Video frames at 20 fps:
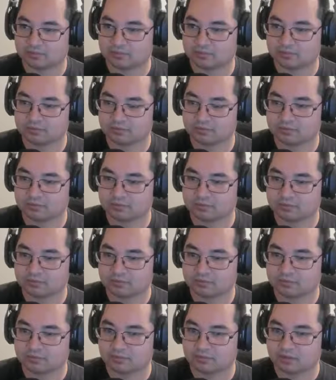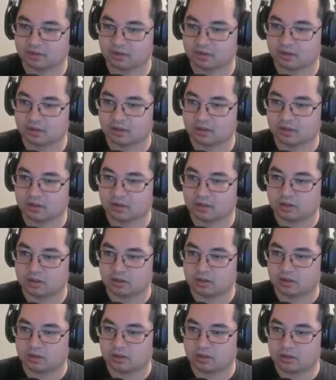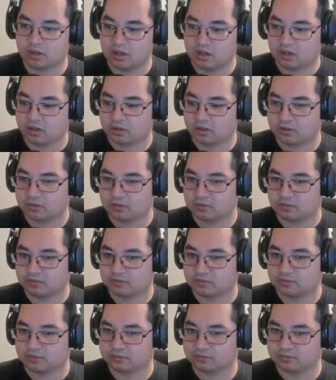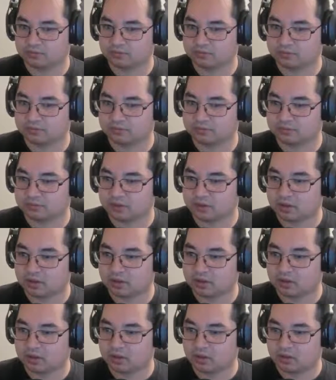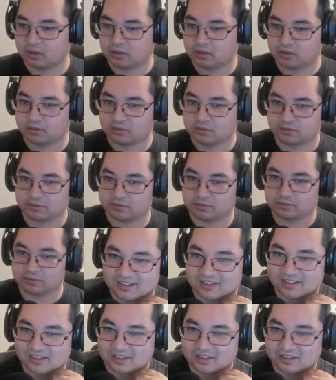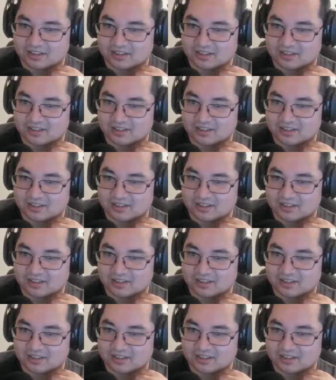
Oh, okay. Yep. Yeah, that makes sense. So you said 8 yet?